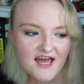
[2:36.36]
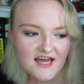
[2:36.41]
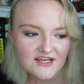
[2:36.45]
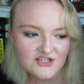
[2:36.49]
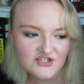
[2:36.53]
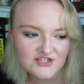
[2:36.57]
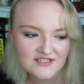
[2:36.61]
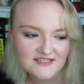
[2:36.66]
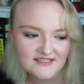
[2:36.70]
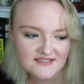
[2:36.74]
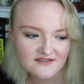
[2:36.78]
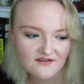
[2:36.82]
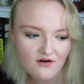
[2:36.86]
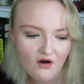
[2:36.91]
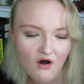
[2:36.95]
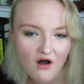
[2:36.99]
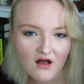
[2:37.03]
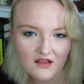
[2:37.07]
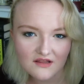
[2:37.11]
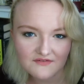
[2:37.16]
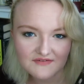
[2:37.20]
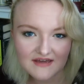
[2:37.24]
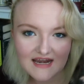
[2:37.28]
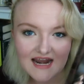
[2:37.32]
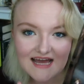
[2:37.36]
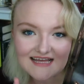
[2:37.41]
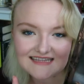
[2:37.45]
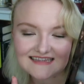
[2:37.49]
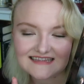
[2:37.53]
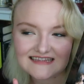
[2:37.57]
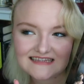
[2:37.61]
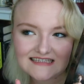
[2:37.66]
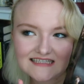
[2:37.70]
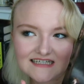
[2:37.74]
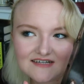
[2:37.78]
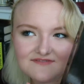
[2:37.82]
just all of it, I
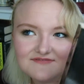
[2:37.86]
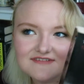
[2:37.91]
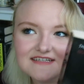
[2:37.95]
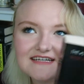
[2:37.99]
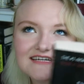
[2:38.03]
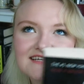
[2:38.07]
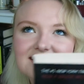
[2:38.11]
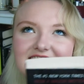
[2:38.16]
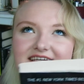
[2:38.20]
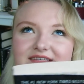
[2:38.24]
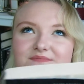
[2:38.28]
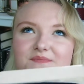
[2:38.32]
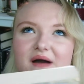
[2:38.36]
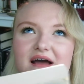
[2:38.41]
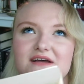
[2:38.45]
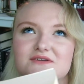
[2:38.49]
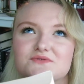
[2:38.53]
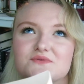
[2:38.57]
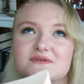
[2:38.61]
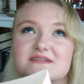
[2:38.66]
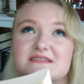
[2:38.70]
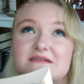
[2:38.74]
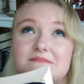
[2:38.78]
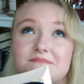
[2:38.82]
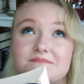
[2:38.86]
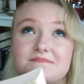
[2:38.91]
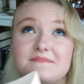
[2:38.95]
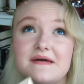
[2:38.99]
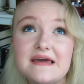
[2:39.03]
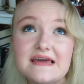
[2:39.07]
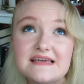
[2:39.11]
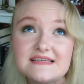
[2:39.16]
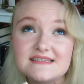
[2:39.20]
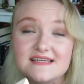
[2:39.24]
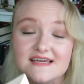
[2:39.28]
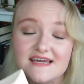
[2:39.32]
loved it. His backstory is
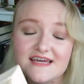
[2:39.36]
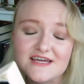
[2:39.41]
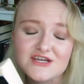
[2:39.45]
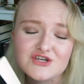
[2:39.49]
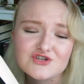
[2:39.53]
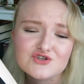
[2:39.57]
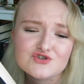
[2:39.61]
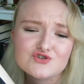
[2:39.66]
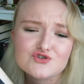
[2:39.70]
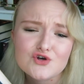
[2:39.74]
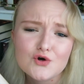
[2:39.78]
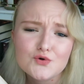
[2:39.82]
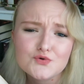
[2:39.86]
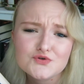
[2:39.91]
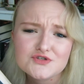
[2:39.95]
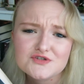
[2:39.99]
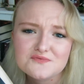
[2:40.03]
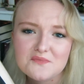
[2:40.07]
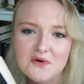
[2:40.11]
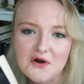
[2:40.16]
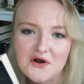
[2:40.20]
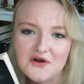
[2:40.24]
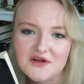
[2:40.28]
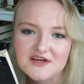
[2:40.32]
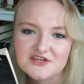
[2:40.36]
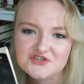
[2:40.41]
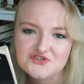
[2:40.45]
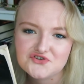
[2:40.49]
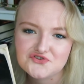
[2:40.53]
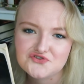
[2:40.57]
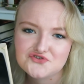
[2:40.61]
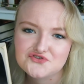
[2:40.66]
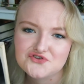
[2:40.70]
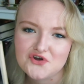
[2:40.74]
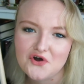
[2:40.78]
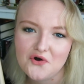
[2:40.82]
amazing. He's so smart and
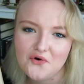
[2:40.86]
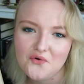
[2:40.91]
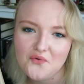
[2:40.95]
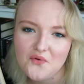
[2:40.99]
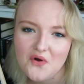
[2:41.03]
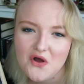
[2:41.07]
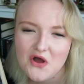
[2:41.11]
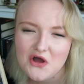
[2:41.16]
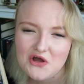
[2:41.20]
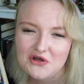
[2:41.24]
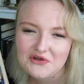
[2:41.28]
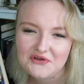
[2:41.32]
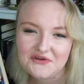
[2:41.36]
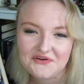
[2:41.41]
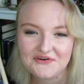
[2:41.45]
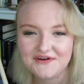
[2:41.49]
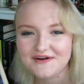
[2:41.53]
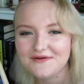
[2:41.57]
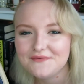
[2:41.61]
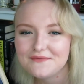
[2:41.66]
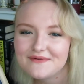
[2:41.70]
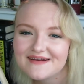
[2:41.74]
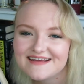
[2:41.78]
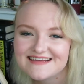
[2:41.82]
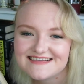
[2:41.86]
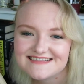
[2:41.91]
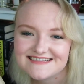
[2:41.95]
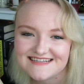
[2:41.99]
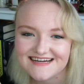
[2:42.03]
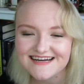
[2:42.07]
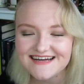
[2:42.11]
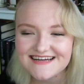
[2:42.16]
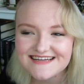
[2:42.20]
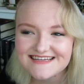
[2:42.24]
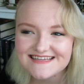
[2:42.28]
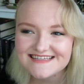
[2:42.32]
just so good at what he
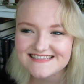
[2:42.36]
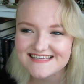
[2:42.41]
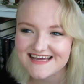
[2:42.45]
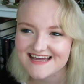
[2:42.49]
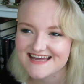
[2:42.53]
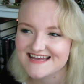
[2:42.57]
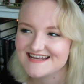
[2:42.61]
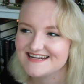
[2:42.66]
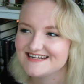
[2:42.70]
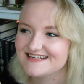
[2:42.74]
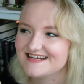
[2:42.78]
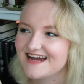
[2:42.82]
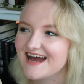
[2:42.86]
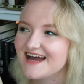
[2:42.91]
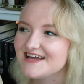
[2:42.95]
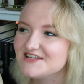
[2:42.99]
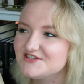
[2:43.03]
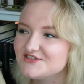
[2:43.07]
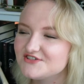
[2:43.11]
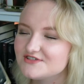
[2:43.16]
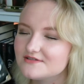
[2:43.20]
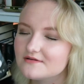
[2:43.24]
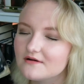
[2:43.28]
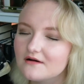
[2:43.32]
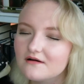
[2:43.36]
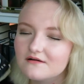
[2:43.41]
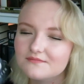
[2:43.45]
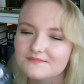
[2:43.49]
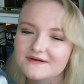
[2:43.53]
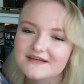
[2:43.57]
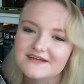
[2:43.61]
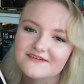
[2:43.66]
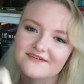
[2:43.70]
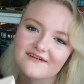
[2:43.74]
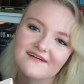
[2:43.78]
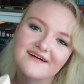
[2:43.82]
does. And
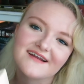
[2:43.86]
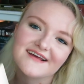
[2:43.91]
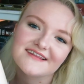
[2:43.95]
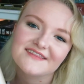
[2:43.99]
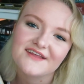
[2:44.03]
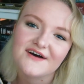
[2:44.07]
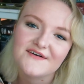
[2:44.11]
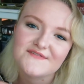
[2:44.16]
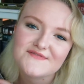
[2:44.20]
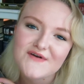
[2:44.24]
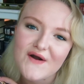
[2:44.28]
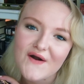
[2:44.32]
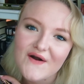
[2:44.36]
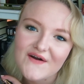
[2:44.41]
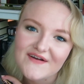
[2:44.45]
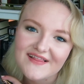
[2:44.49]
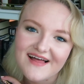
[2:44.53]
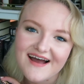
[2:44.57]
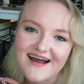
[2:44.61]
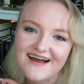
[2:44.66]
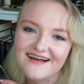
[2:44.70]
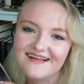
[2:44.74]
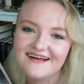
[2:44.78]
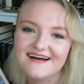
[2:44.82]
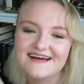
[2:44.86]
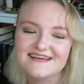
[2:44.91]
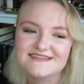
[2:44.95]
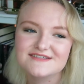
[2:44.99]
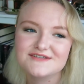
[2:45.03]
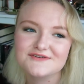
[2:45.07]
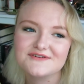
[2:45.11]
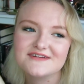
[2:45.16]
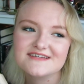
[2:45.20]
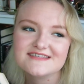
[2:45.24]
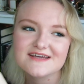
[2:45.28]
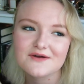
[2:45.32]
I love Carlisle. As
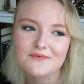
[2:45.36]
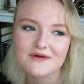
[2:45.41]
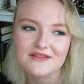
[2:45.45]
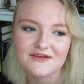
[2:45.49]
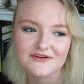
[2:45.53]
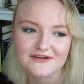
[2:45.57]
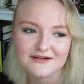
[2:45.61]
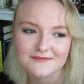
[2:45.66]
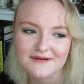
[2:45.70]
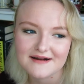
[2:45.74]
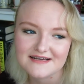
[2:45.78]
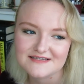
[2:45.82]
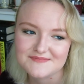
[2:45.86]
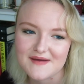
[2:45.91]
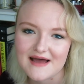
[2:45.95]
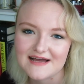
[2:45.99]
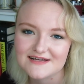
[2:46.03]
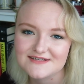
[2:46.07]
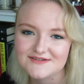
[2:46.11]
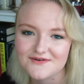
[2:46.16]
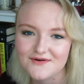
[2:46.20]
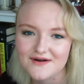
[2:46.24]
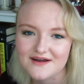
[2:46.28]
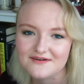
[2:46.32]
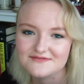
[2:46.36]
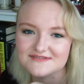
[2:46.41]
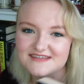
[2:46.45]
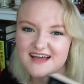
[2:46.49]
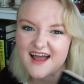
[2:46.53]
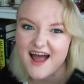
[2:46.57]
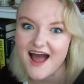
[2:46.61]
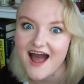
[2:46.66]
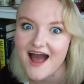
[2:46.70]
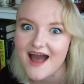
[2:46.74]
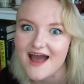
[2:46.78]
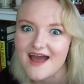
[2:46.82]
soon as we learned about his backstory, I was
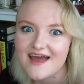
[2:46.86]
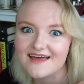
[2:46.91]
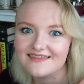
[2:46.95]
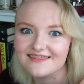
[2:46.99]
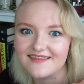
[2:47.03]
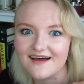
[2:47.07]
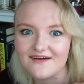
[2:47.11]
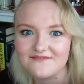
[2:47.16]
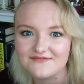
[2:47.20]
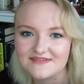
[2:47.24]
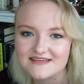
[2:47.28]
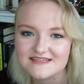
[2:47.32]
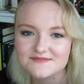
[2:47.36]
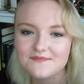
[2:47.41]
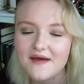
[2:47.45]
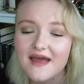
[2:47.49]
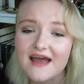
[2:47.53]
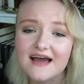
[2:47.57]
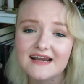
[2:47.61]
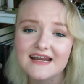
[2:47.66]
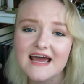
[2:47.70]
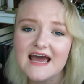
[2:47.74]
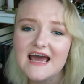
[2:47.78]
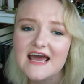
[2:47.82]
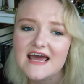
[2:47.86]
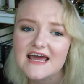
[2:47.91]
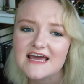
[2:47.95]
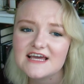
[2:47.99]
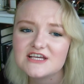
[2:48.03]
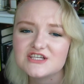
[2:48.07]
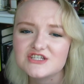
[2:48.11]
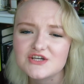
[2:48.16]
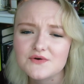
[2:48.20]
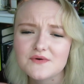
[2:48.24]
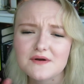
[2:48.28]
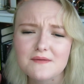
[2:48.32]
I love this man.
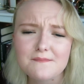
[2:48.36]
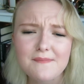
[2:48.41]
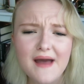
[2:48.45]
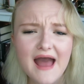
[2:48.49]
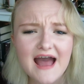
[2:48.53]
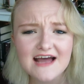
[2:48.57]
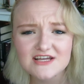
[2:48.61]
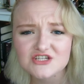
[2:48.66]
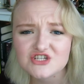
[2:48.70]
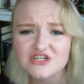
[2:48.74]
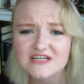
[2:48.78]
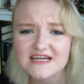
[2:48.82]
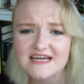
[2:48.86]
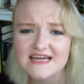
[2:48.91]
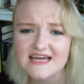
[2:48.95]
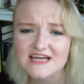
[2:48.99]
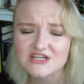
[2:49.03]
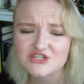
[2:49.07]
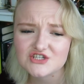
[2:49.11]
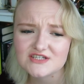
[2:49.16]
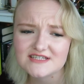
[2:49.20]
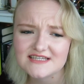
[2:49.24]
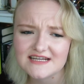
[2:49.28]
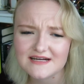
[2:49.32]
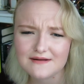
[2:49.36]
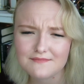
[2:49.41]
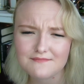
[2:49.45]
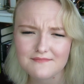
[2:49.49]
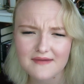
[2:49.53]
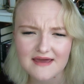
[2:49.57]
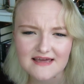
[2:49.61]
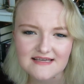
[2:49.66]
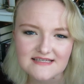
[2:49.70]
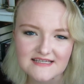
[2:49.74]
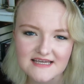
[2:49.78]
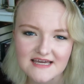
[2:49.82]
He's so compassionate and just an
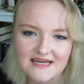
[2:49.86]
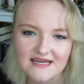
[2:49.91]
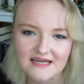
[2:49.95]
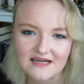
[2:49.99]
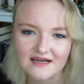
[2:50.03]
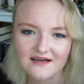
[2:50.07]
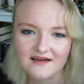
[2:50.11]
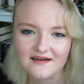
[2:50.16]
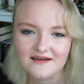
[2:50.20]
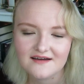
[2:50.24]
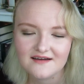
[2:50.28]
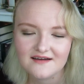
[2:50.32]
amazing